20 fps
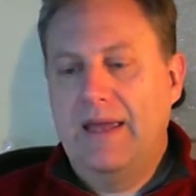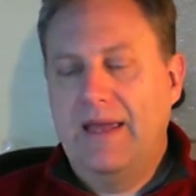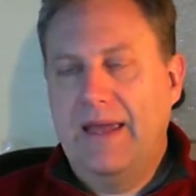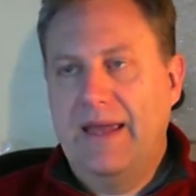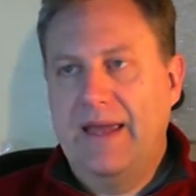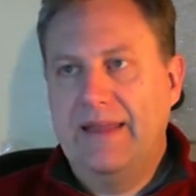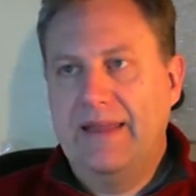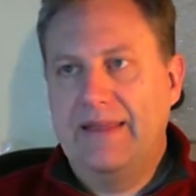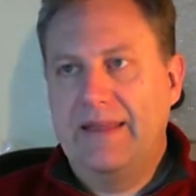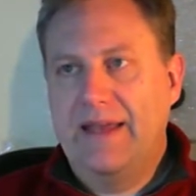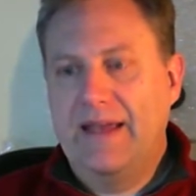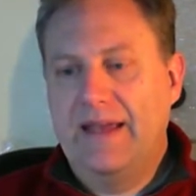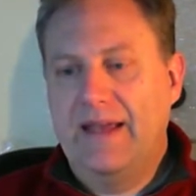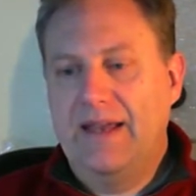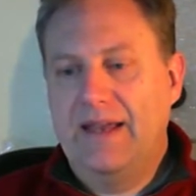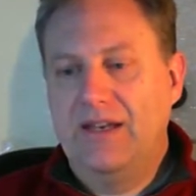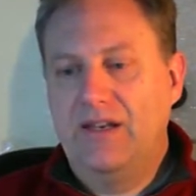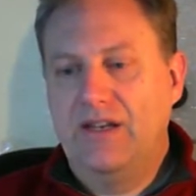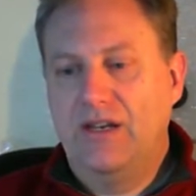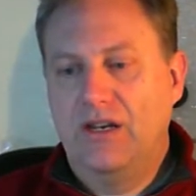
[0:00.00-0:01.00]
and
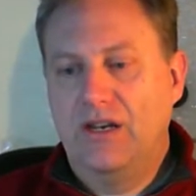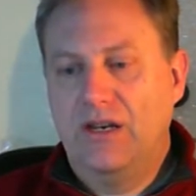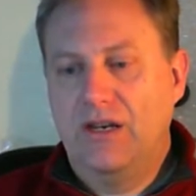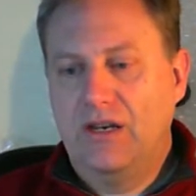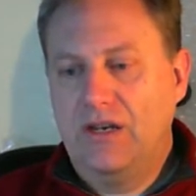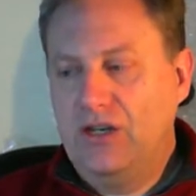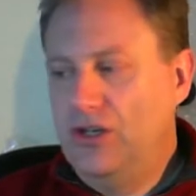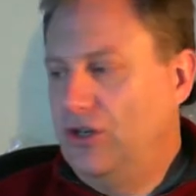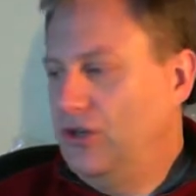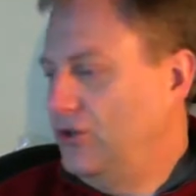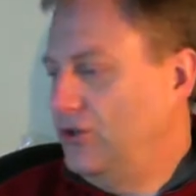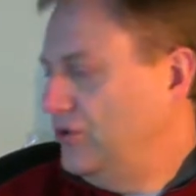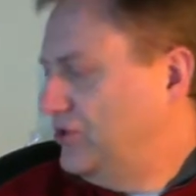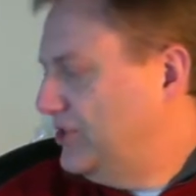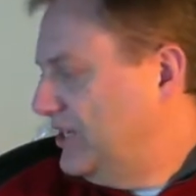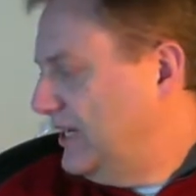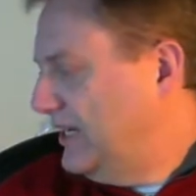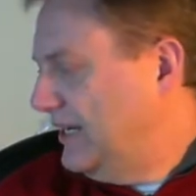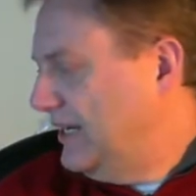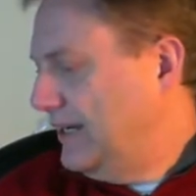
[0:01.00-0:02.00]
then
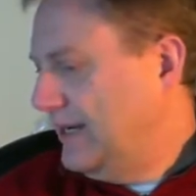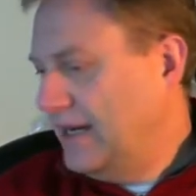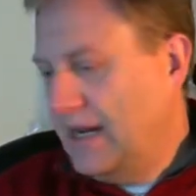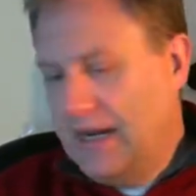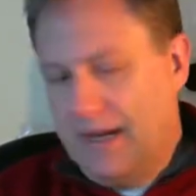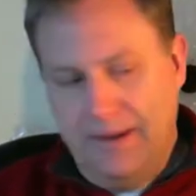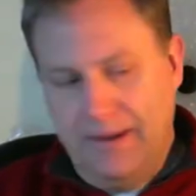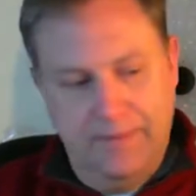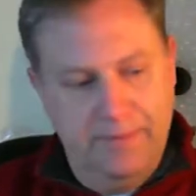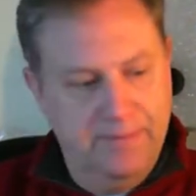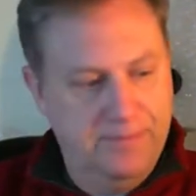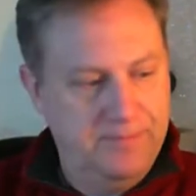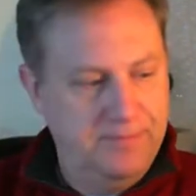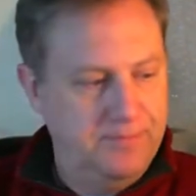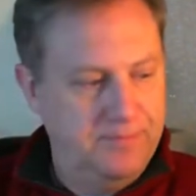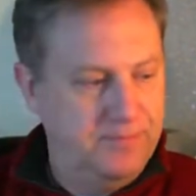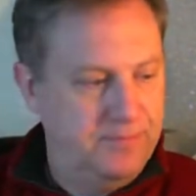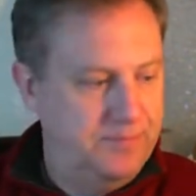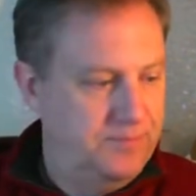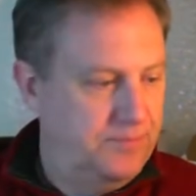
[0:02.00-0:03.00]
use
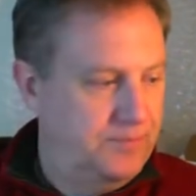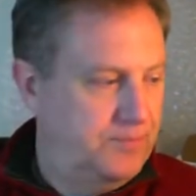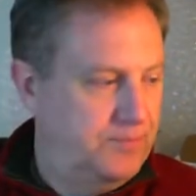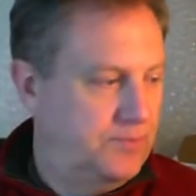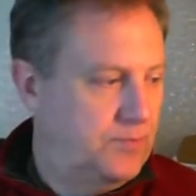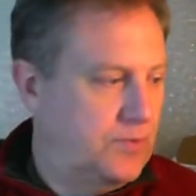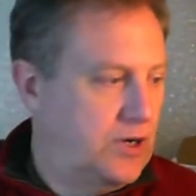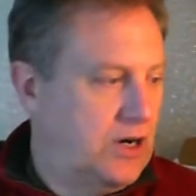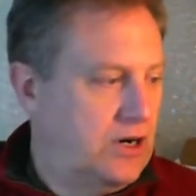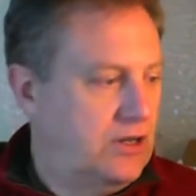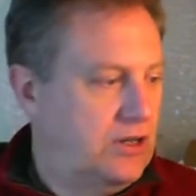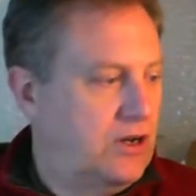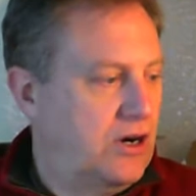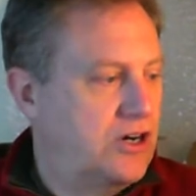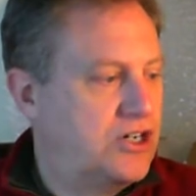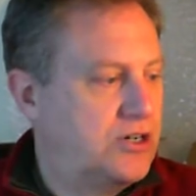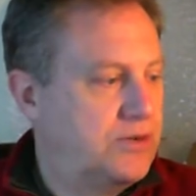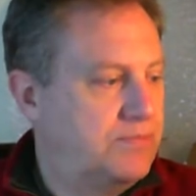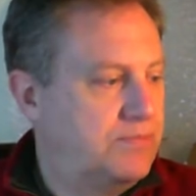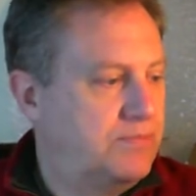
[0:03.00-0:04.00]
a
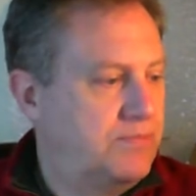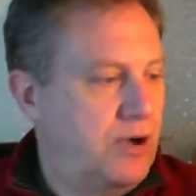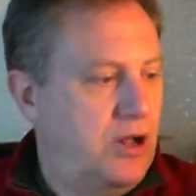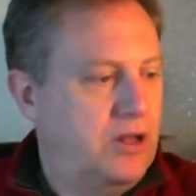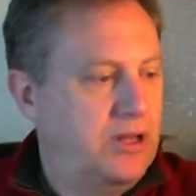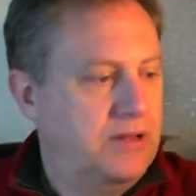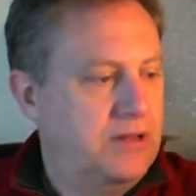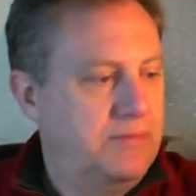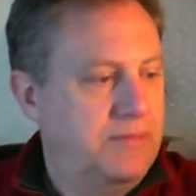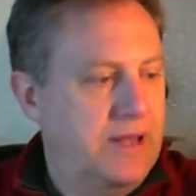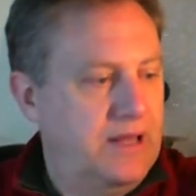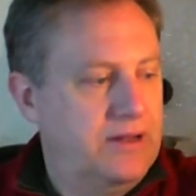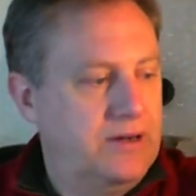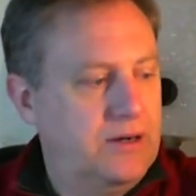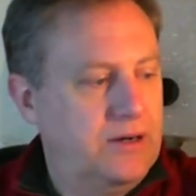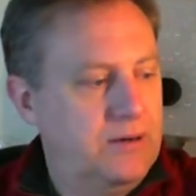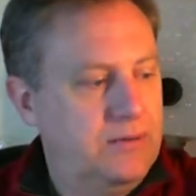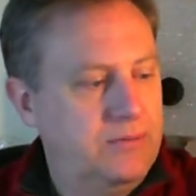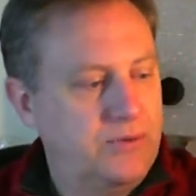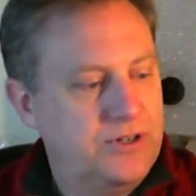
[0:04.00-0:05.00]
larger poly
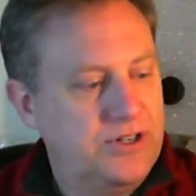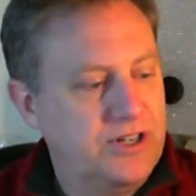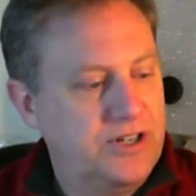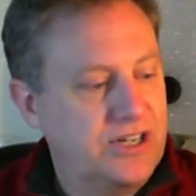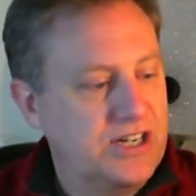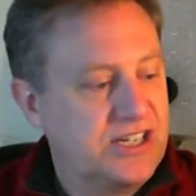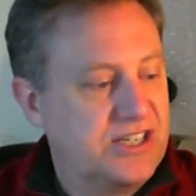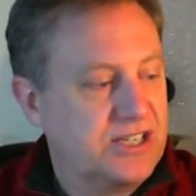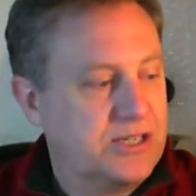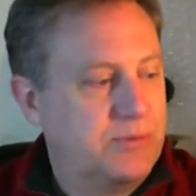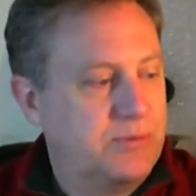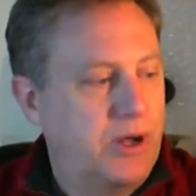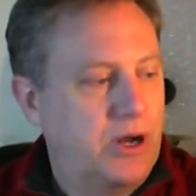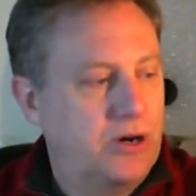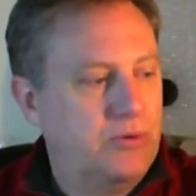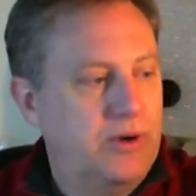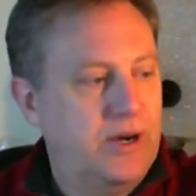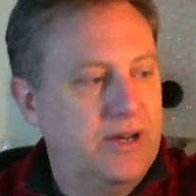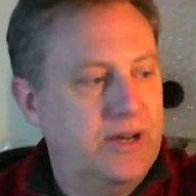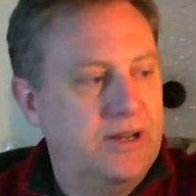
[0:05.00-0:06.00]
mailer, or sometimes a
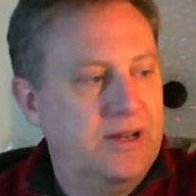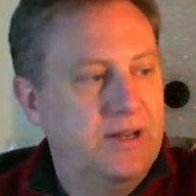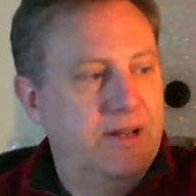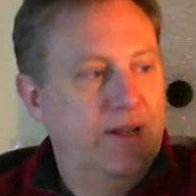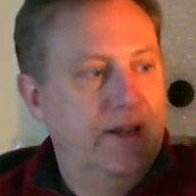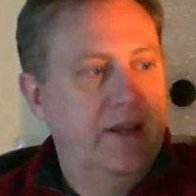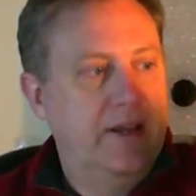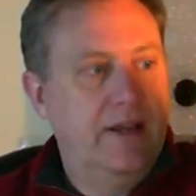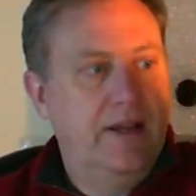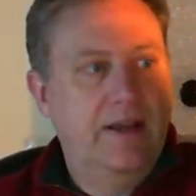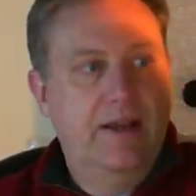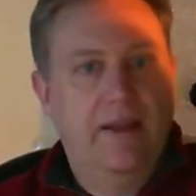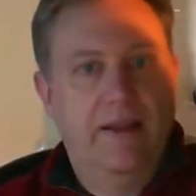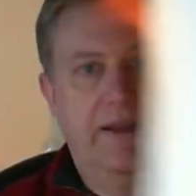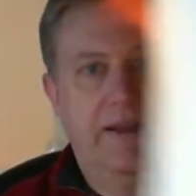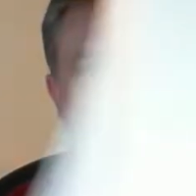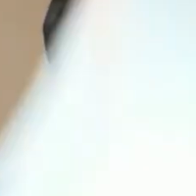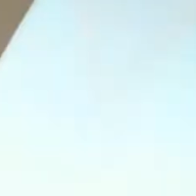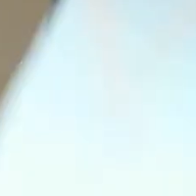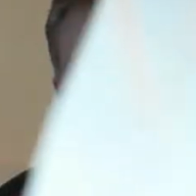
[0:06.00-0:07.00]
smaller one,
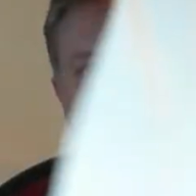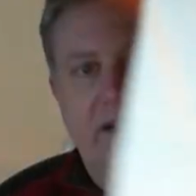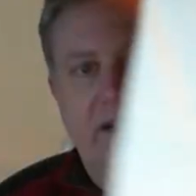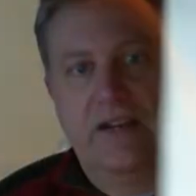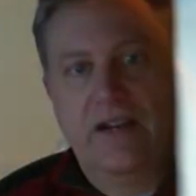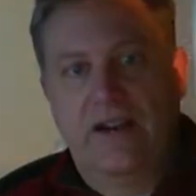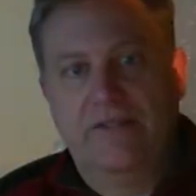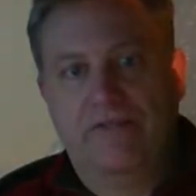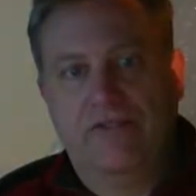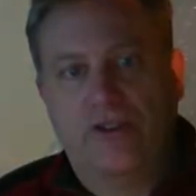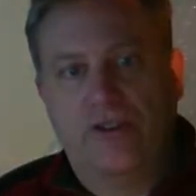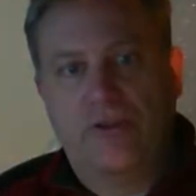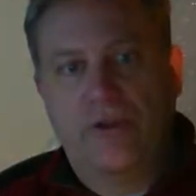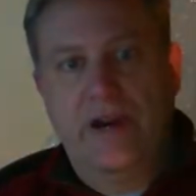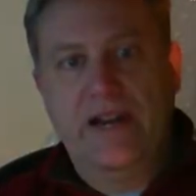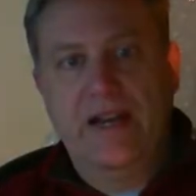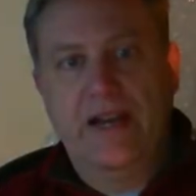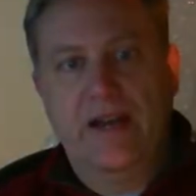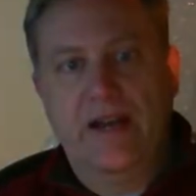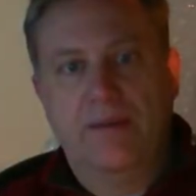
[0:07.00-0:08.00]
and kind of
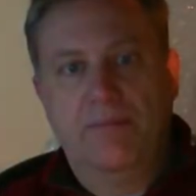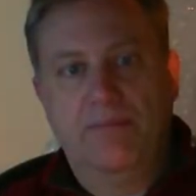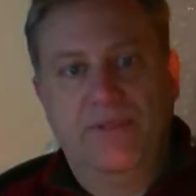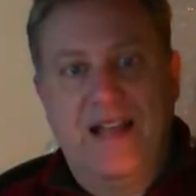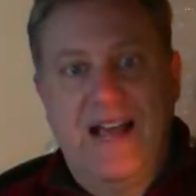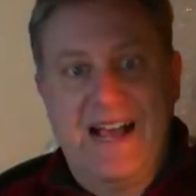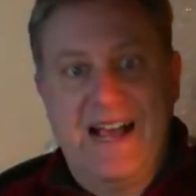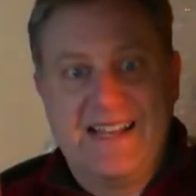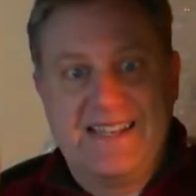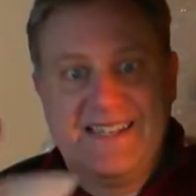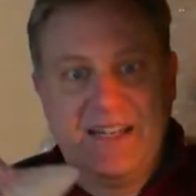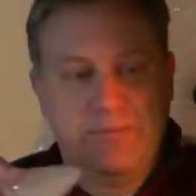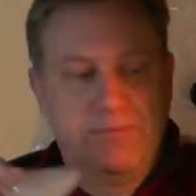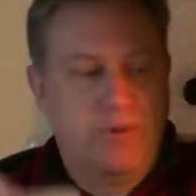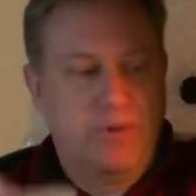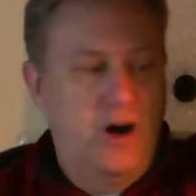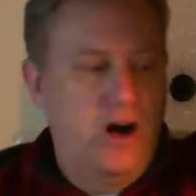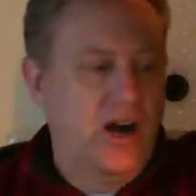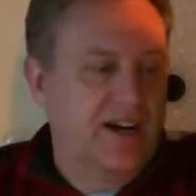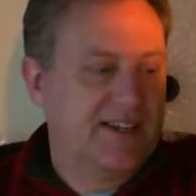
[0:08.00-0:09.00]
create a plastic
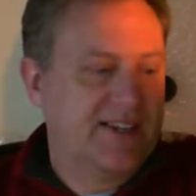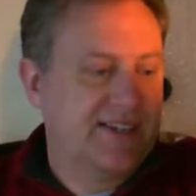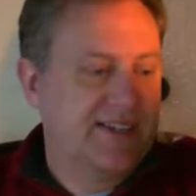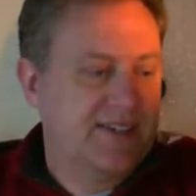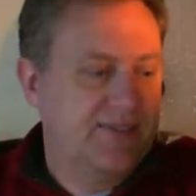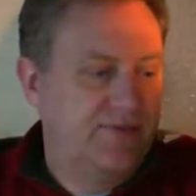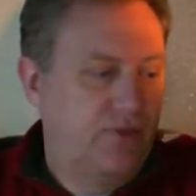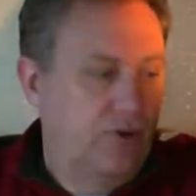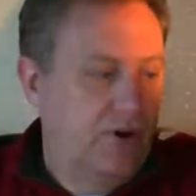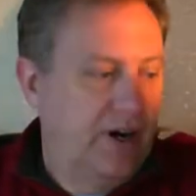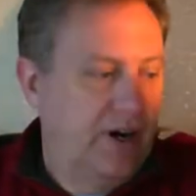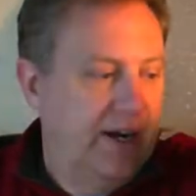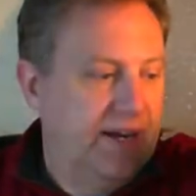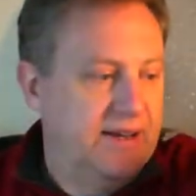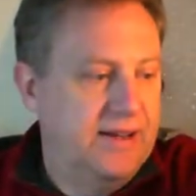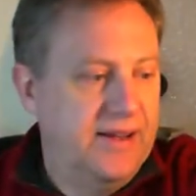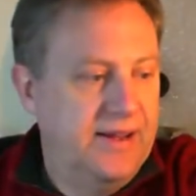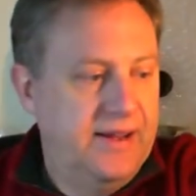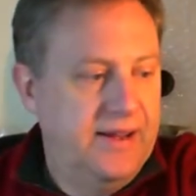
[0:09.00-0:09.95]
box for it.